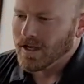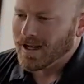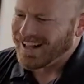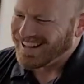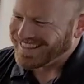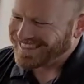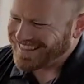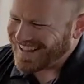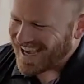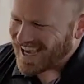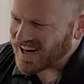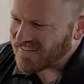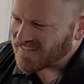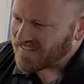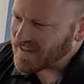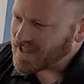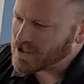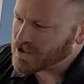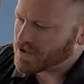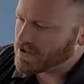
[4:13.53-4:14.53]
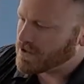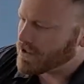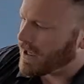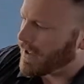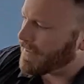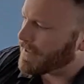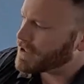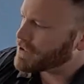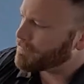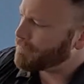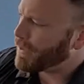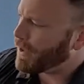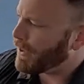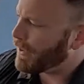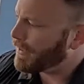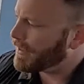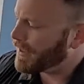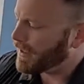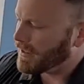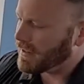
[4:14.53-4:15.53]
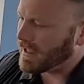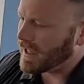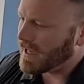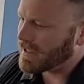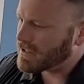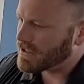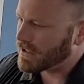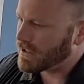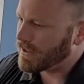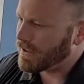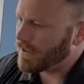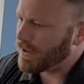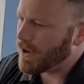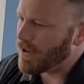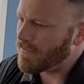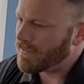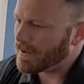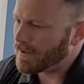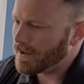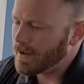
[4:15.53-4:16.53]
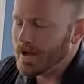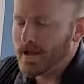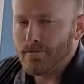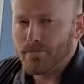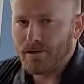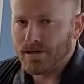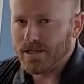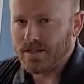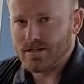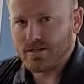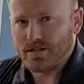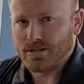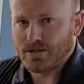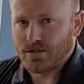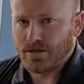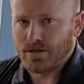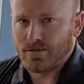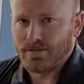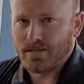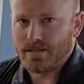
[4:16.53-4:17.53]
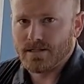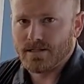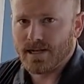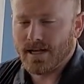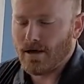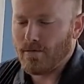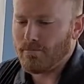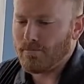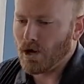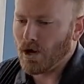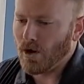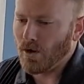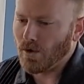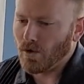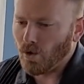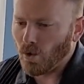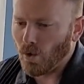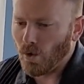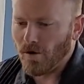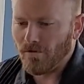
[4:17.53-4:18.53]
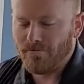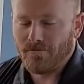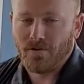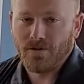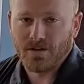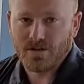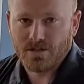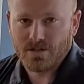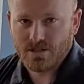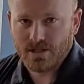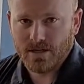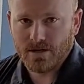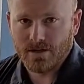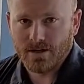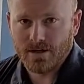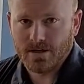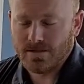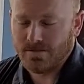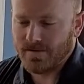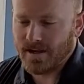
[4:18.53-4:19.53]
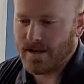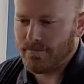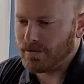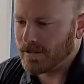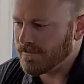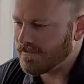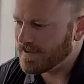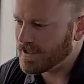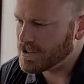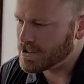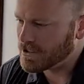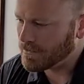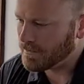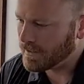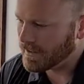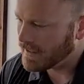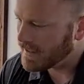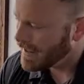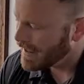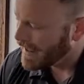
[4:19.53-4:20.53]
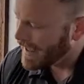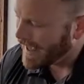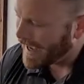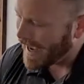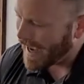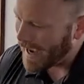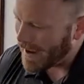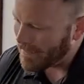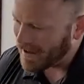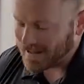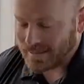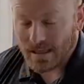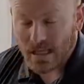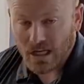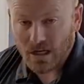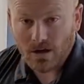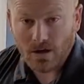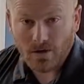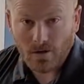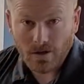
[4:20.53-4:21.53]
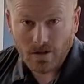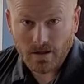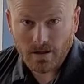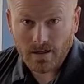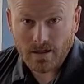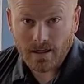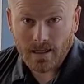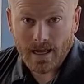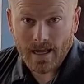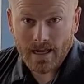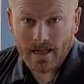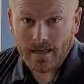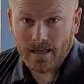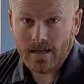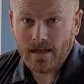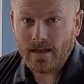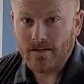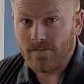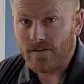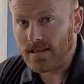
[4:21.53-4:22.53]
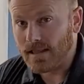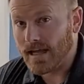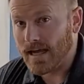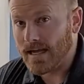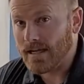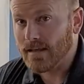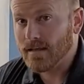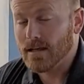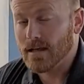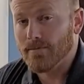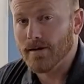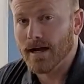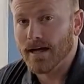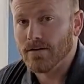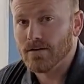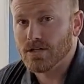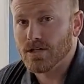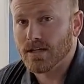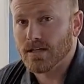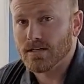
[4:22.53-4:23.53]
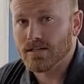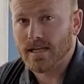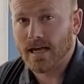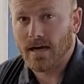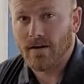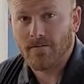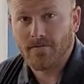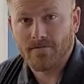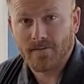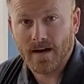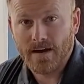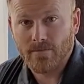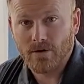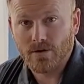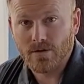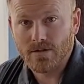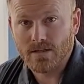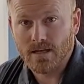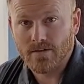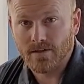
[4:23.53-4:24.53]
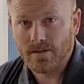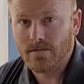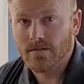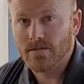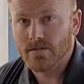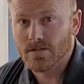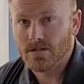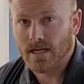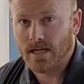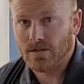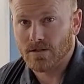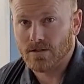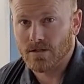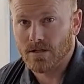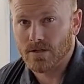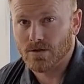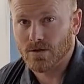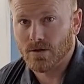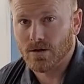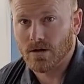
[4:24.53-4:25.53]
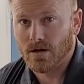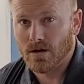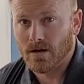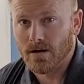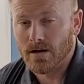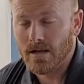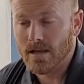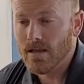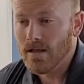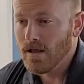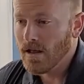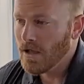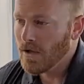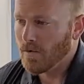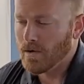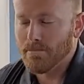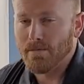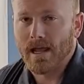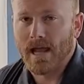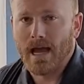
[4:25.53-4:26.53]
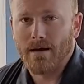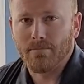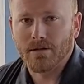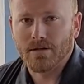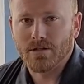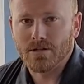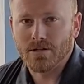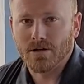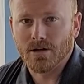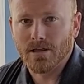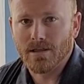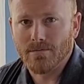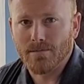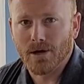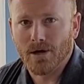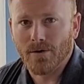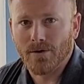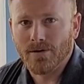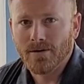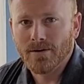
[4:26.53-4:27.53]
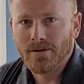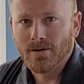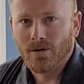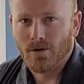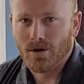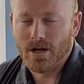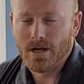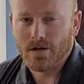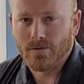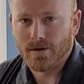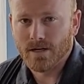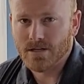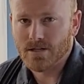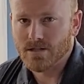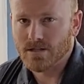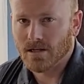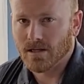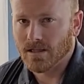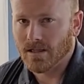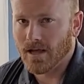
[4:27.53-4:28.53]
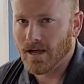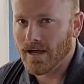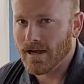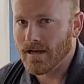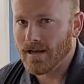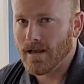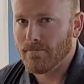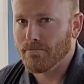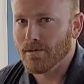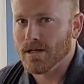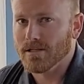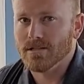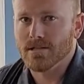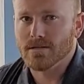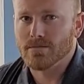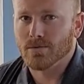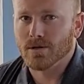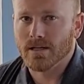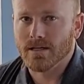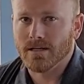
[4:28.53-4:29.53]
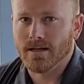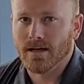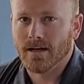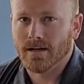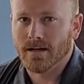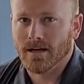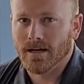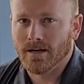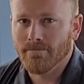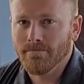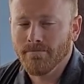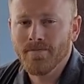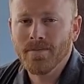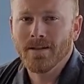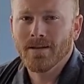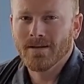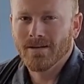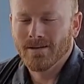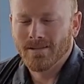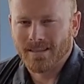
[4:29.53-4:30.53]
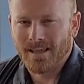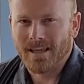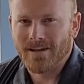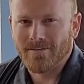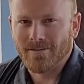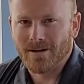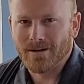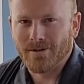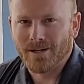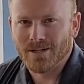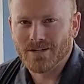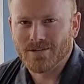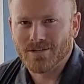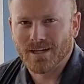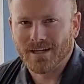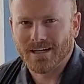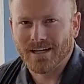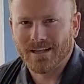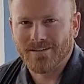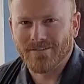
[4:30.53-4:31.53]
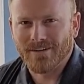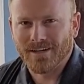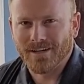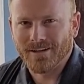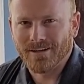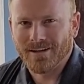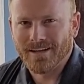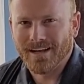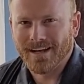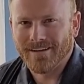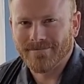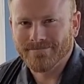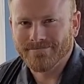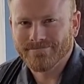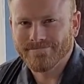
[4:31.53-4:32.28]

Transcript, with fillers: A lot of features on this boat, a lot to go over, but it's a tournament style boat or for the serious family fisherman. Uh, I think you're really gonna like it. If you like, come out and check us out, 507 South Central Kearney. We'd be happy to show you the boat. Or you can reach us online at buzzesmarine.com. Thank you very much for checking out the video today.